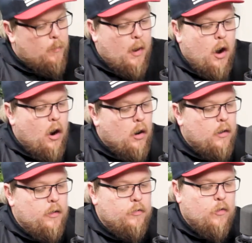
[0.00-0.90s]
my
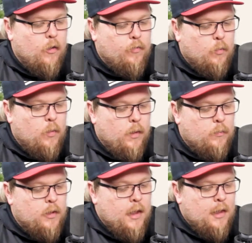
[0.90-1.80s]
heart is
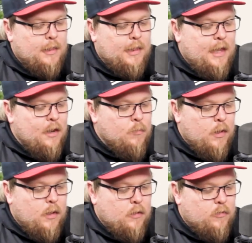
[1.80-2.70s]
overwhelmed, lead
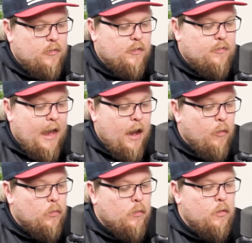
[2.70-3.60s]
me to the
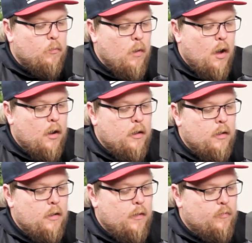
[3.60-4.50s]
towering rock
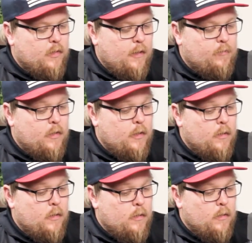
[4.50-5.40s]
of safety.
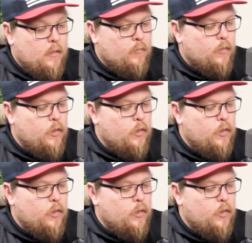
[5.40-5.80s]
For